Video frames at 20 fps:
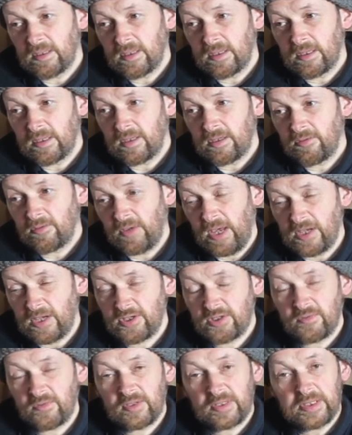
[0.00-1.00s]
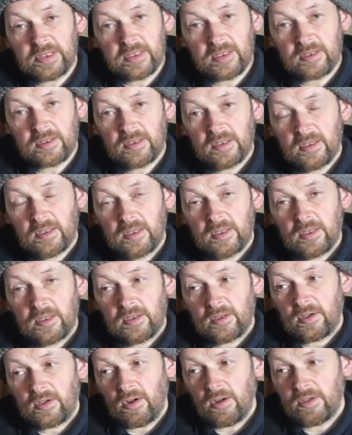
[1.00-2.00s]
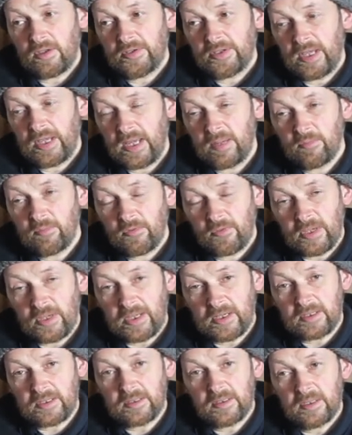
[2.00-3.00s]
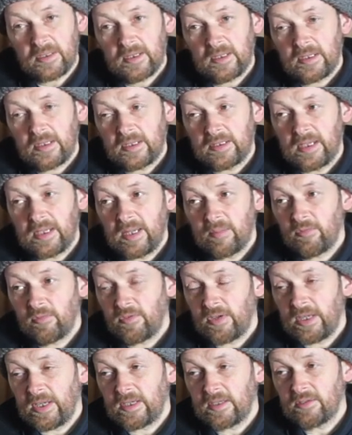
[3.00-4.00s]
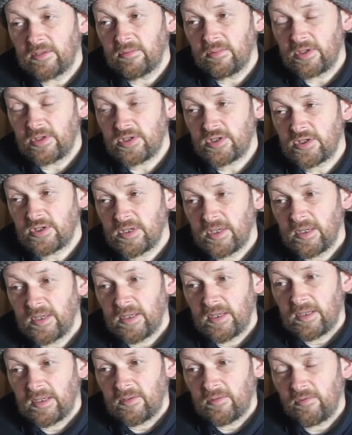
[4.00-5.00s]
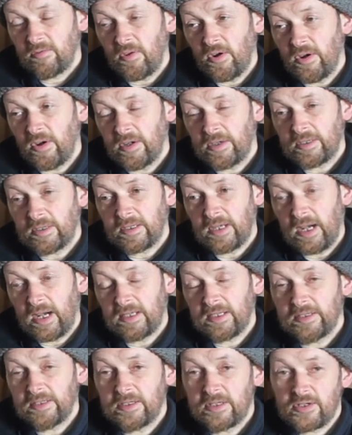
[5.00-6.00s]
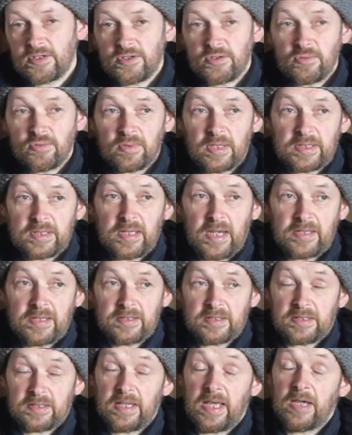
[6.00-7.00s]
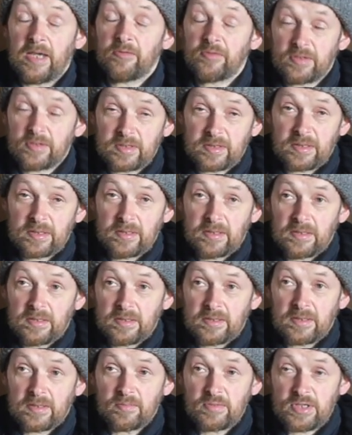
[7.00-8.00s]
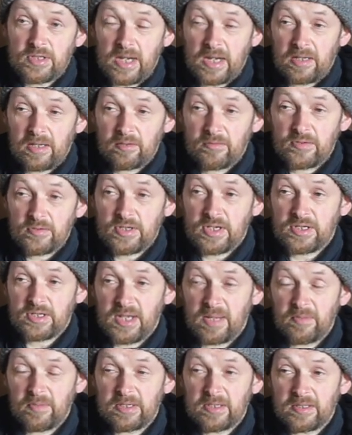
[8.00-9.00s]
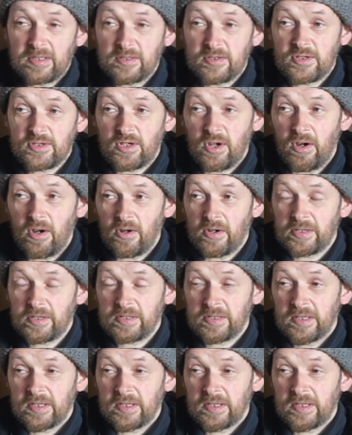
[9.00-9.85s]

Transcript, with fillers: uh, festival here called the hemfaring. And the hemfaring was for islanders who had either left themselves as emigrants or